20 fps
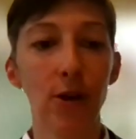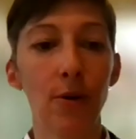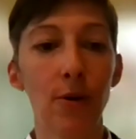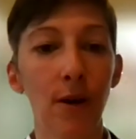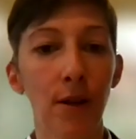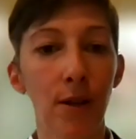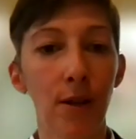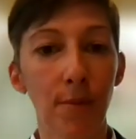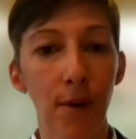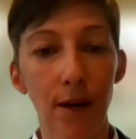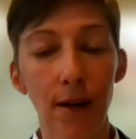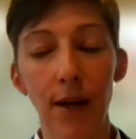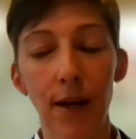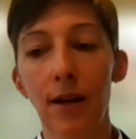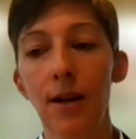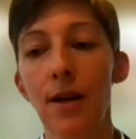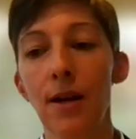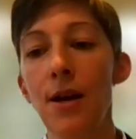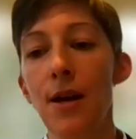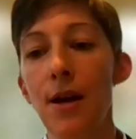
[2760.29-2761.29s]
to go on the
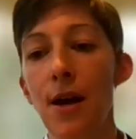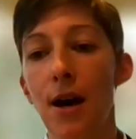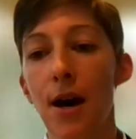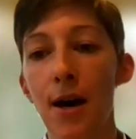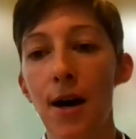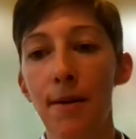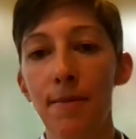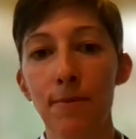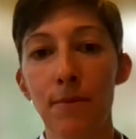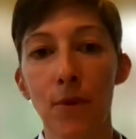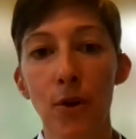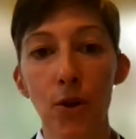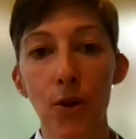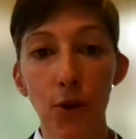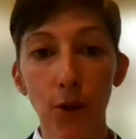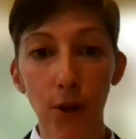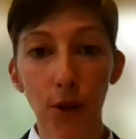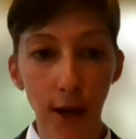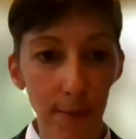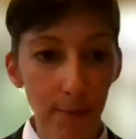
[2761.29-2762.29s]
market, um,
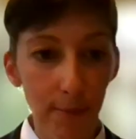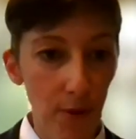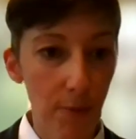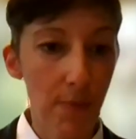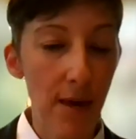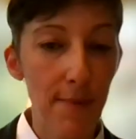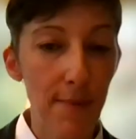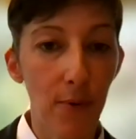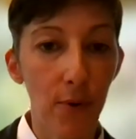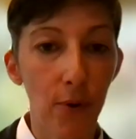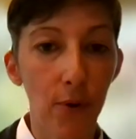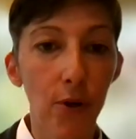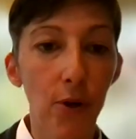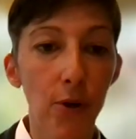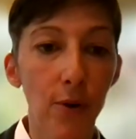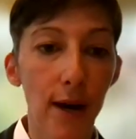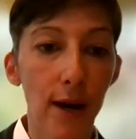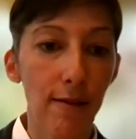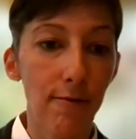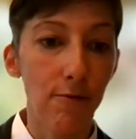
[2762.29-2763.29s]
look up the people
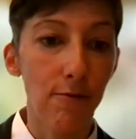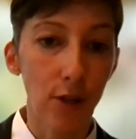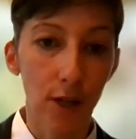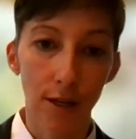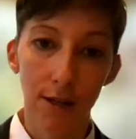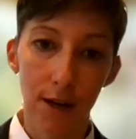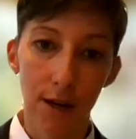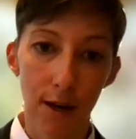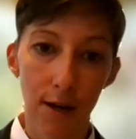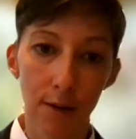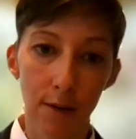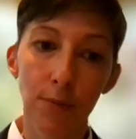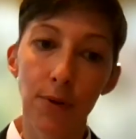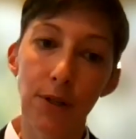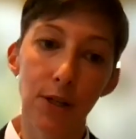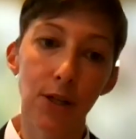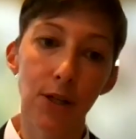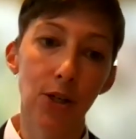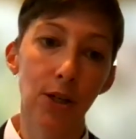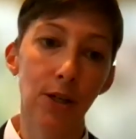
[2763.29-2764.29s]
who have just gotten
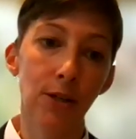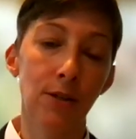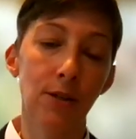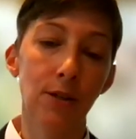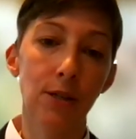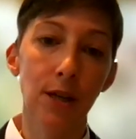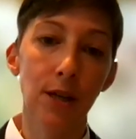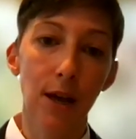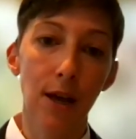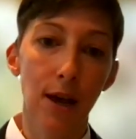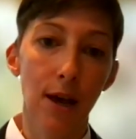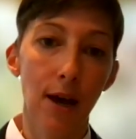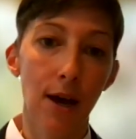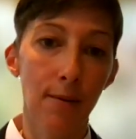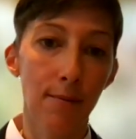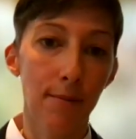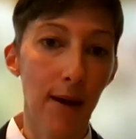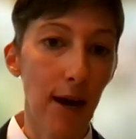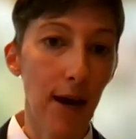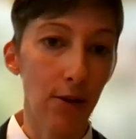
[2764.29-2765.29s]
positions
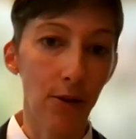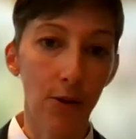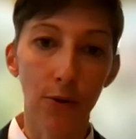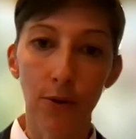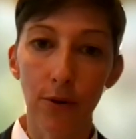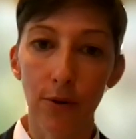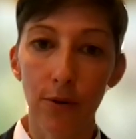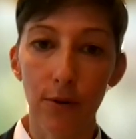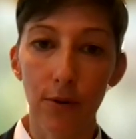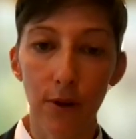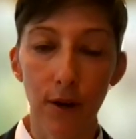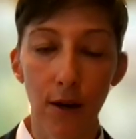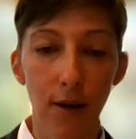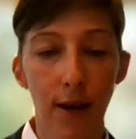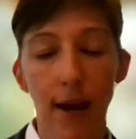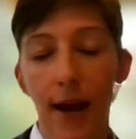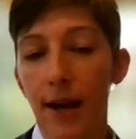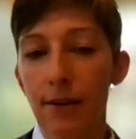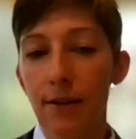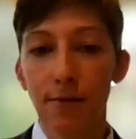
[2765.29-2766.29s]
um, at local, uh,
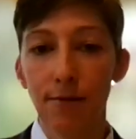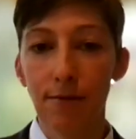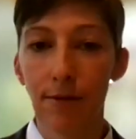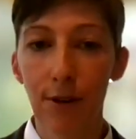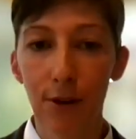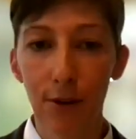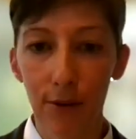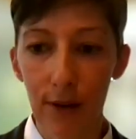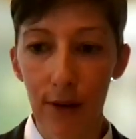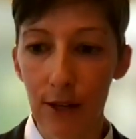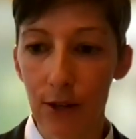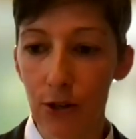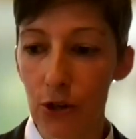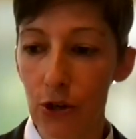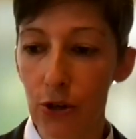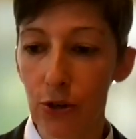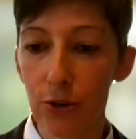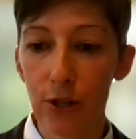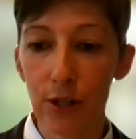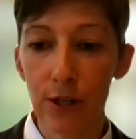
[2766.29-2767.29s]
at, you know,
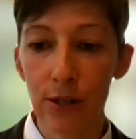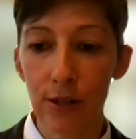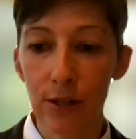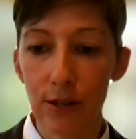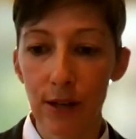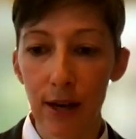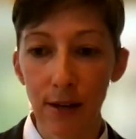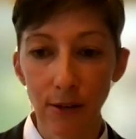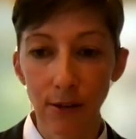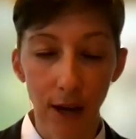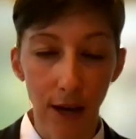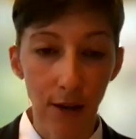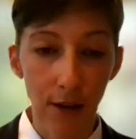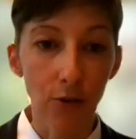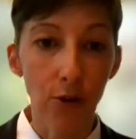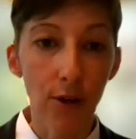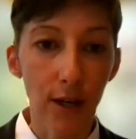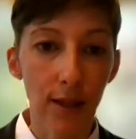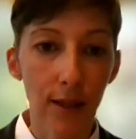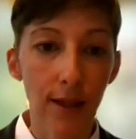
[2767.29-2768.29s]
institutions and, and
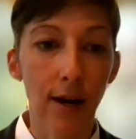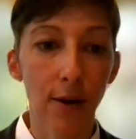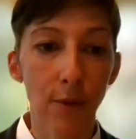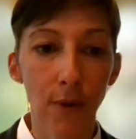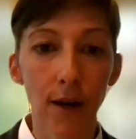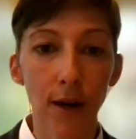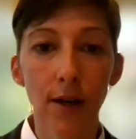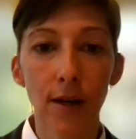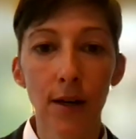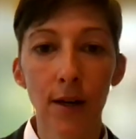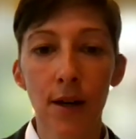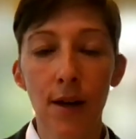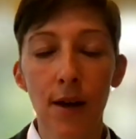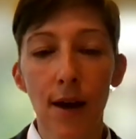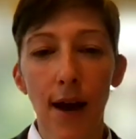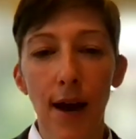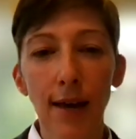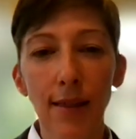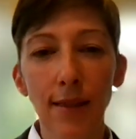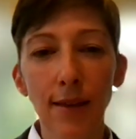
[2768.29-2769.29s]
look at their work.
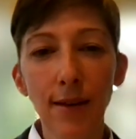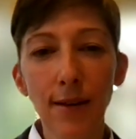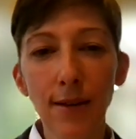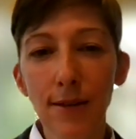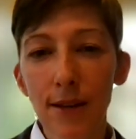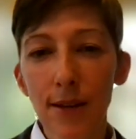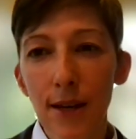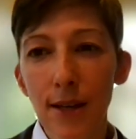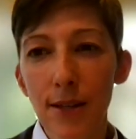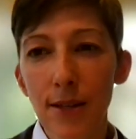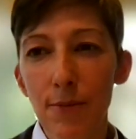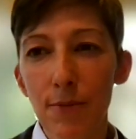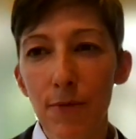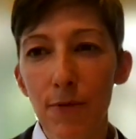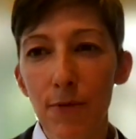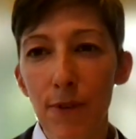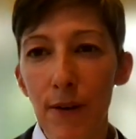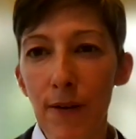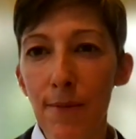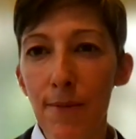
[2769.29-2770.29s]
I think it's, it's
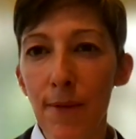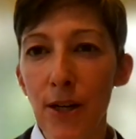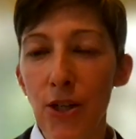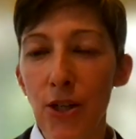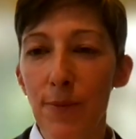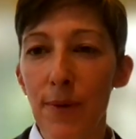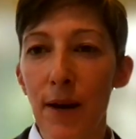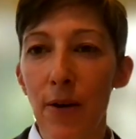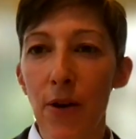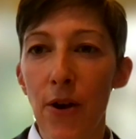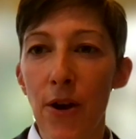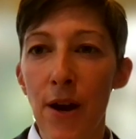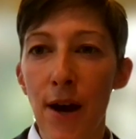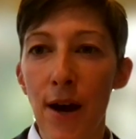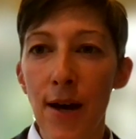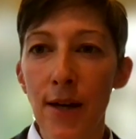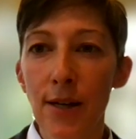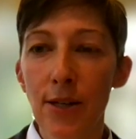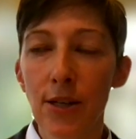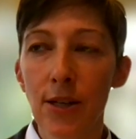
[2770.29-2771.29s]
very much about
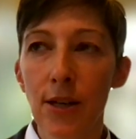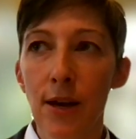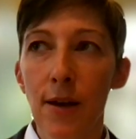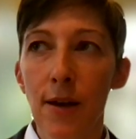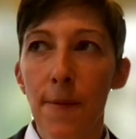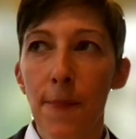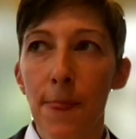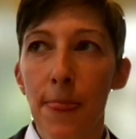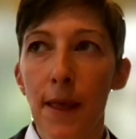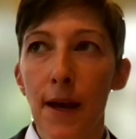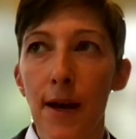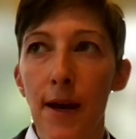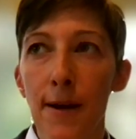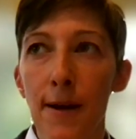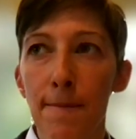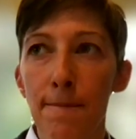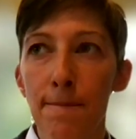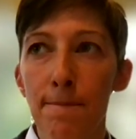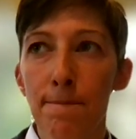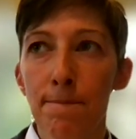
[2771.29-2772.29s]
not,
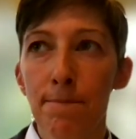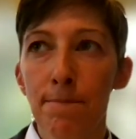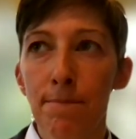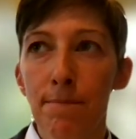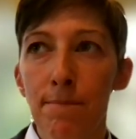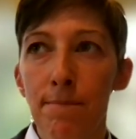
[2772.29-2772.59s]
um,